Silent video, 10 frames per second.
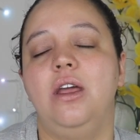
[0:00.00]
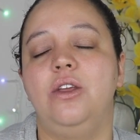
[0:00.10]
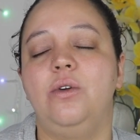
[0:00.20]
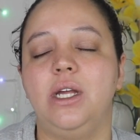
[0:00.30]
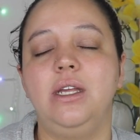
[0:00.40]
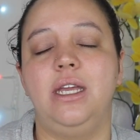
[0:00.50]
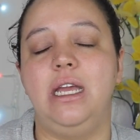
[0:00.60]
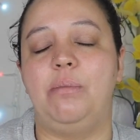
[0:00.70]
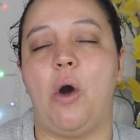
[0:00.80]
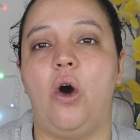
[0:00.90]
you can
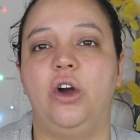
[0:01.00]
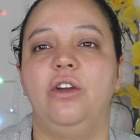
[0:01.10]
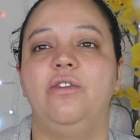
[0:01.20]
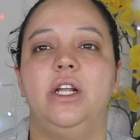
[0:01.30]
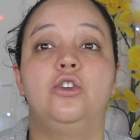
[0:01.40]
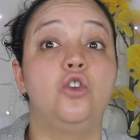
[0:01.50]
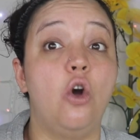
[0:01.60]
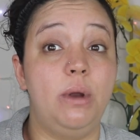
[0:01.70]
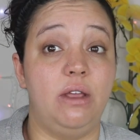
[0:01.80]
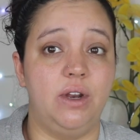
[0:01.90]
keep all your videos, so
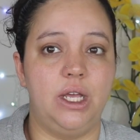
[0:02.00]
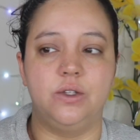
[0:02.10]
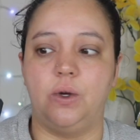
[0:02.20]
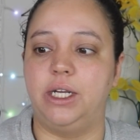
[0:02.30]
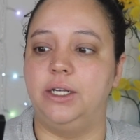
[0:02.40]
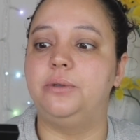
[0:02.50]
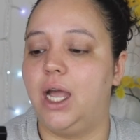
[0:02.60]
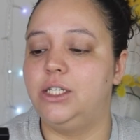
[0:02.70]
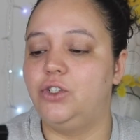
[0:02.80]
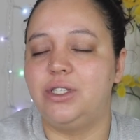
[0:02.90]
many videos on here,
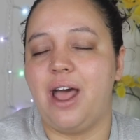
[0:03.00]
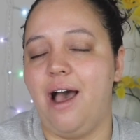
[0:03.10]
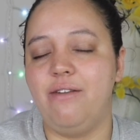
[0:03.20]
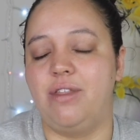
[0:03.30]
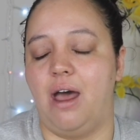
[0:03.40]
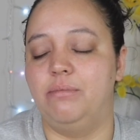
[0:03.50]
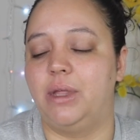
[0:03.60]
and just have them.